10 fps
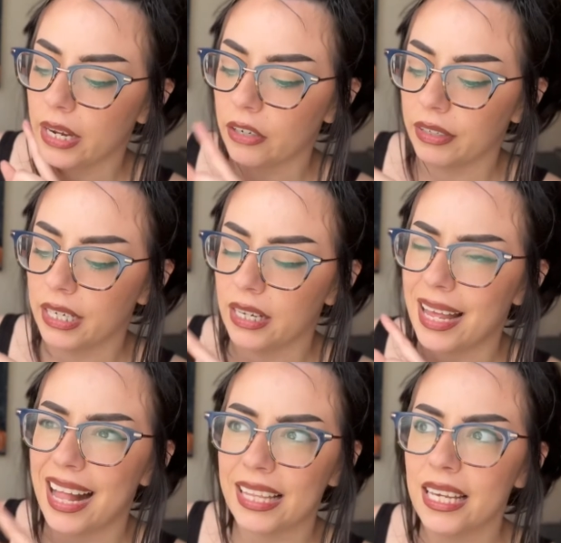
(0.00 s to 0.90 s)
Karina
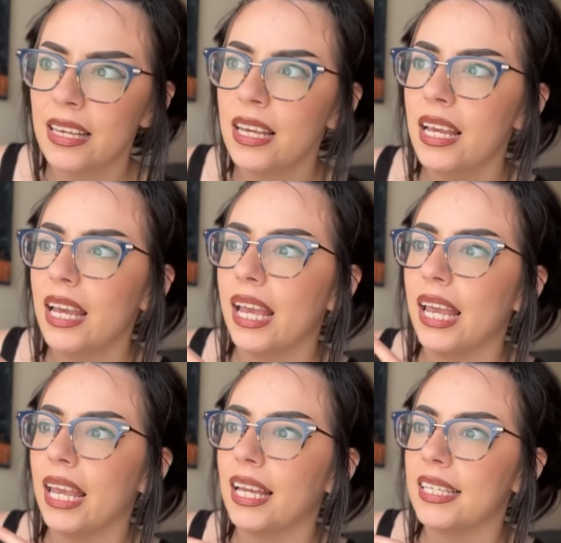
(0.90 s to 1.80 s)
Halle,
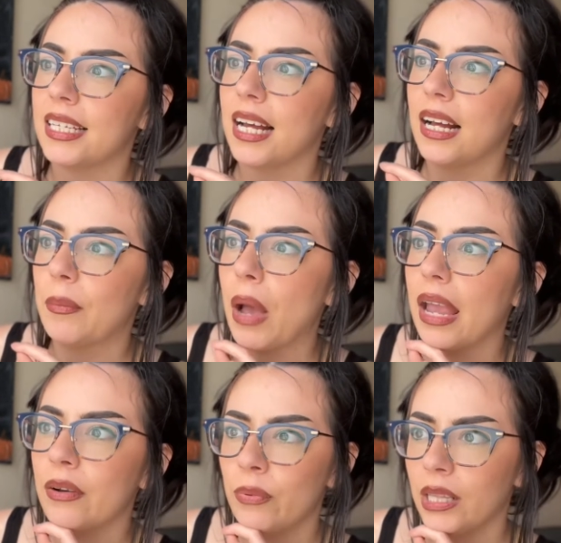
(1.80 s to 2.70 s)
and um, I
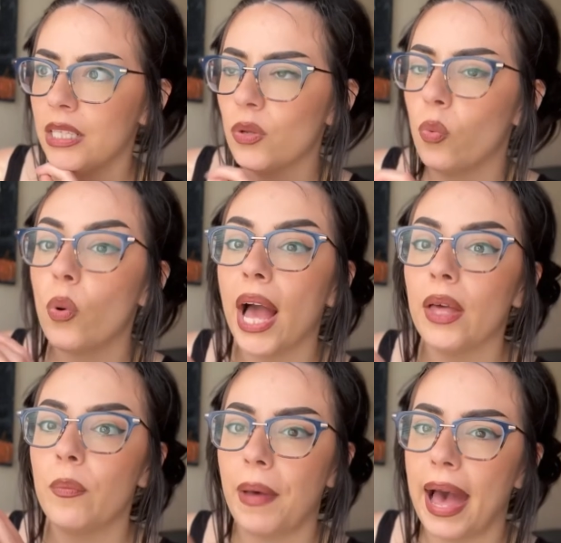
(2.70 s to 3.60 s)
had read this a
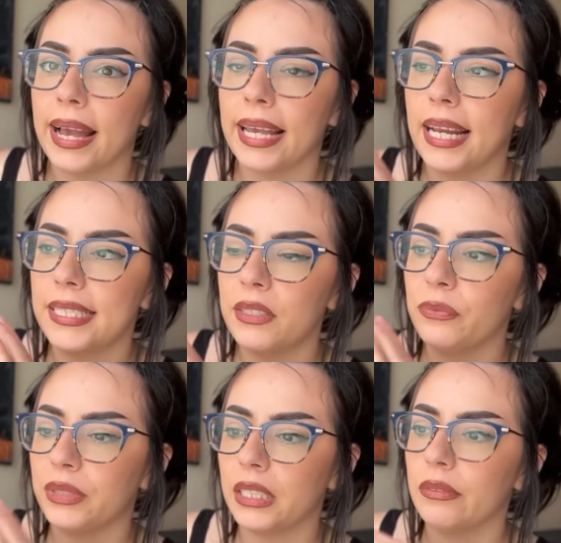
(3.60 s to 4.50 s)
while back, and I didn't
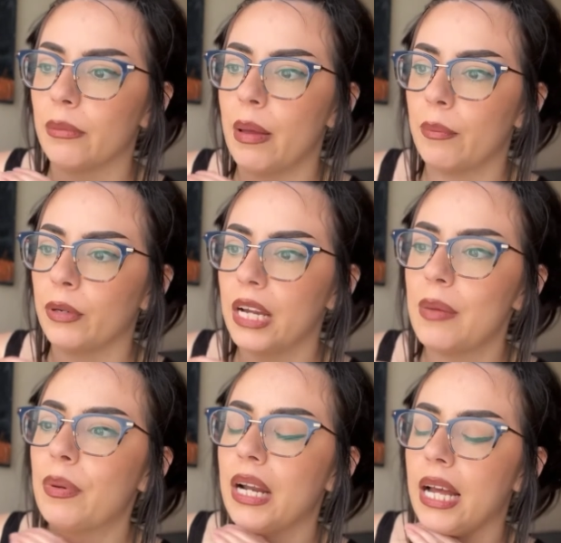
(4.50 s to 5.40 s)
really remember it,
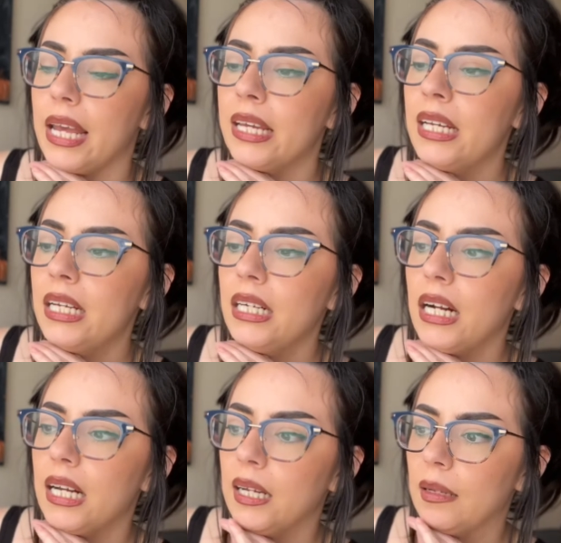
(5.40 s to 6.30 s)
but I
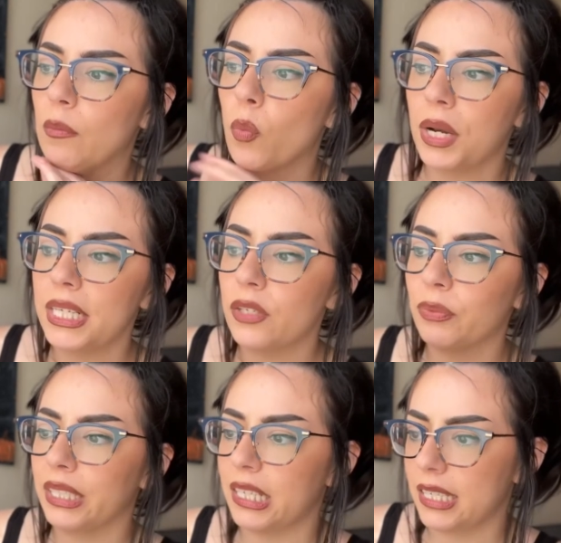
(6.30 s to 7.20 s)
um, wanted to
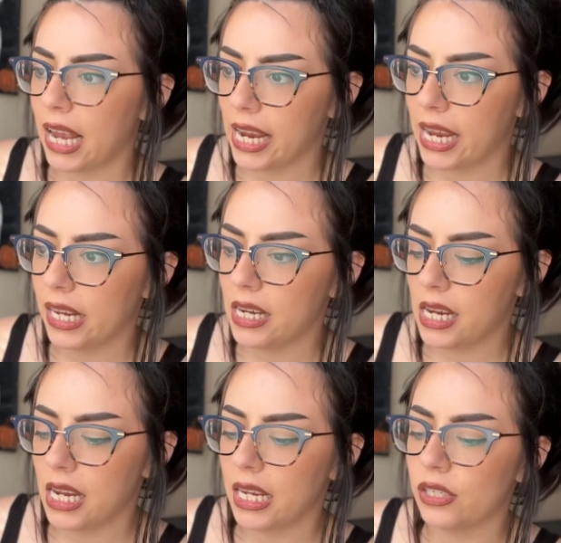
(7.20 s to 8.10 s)
read the second,
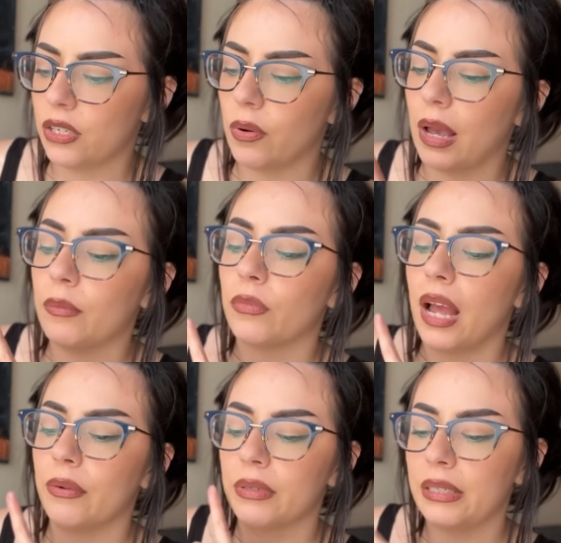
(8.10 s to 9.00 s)
and so I'm I
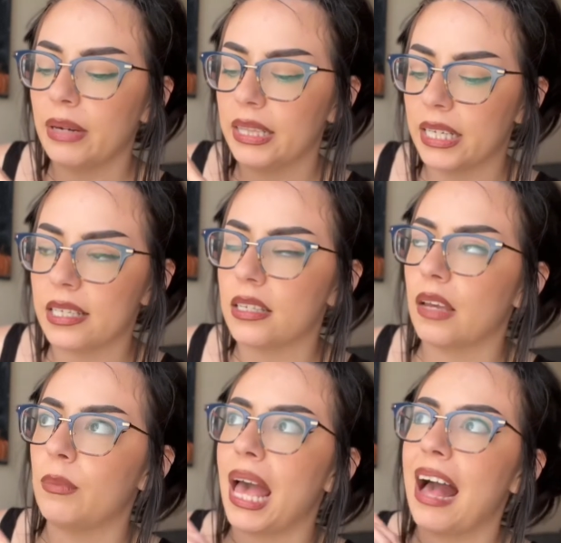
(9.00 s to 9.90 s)
reread this.
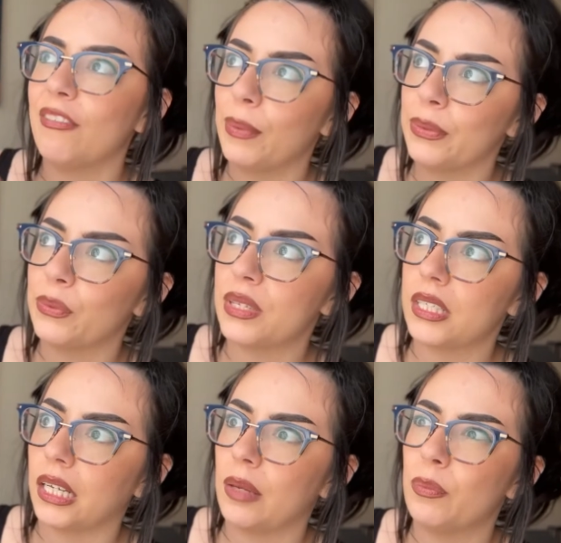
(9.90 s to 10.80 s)
I'm halfway through the
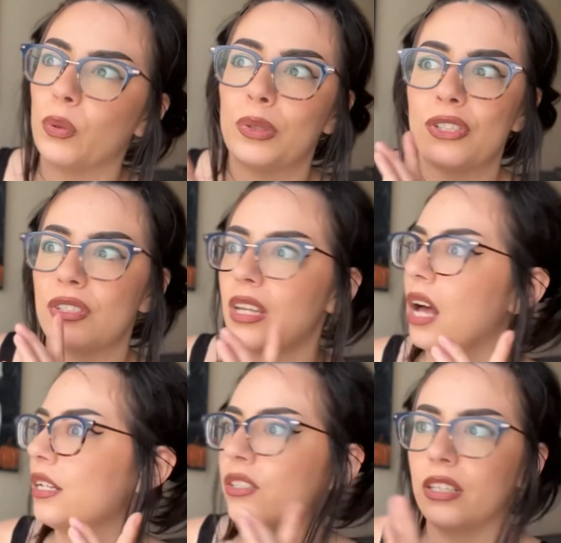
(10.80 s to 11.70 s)
second book, which is
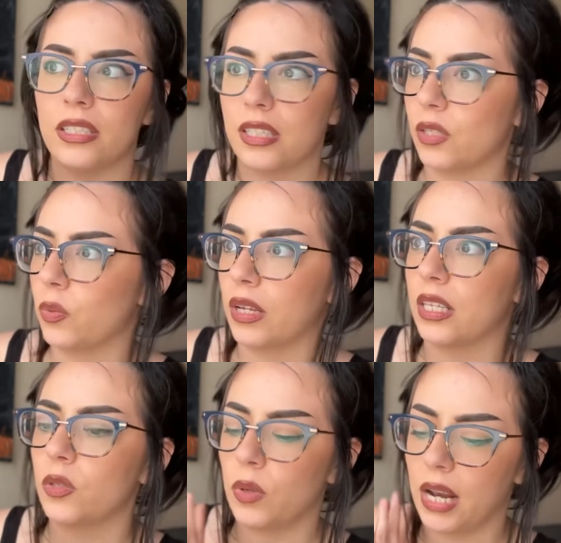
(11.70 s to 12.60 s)
not as good as this one.
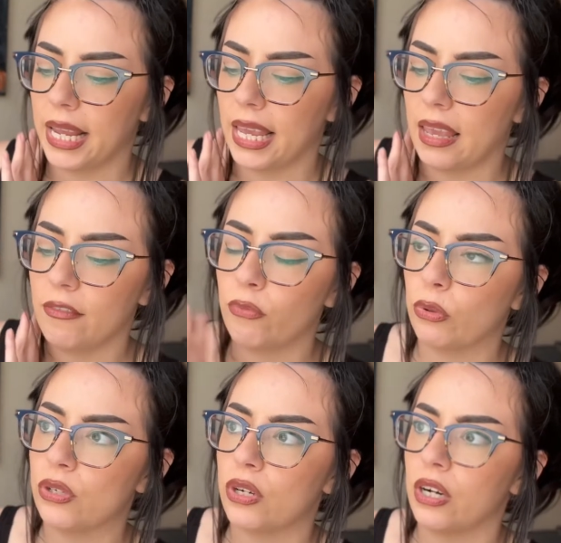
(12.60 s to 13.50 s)
This one I gave four
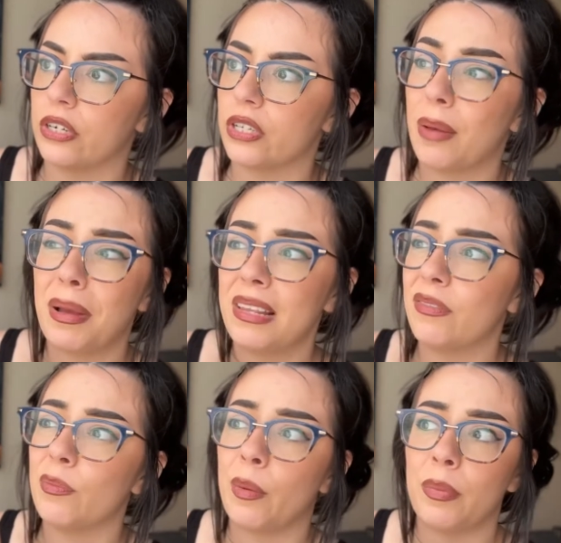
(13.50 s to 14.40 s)
stars. I might
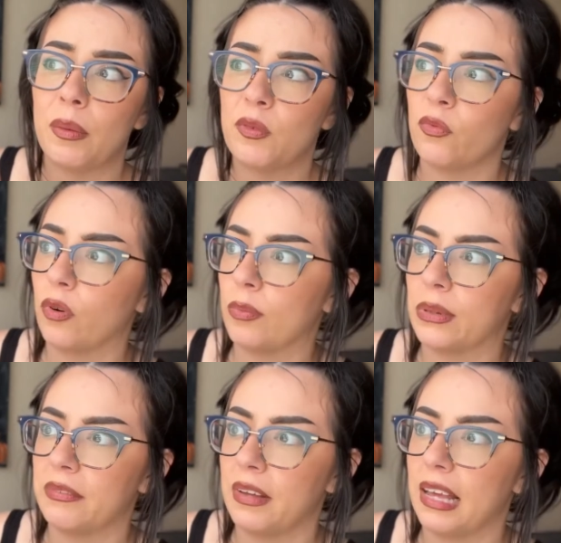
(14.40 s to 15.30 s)
even bump it up to
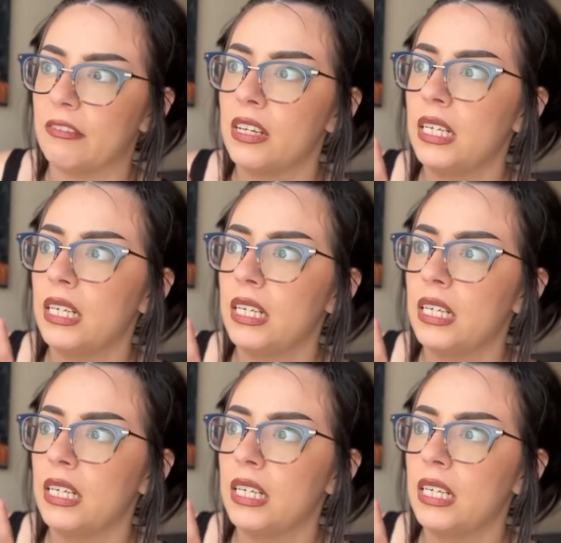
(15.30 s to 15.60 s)
4.5.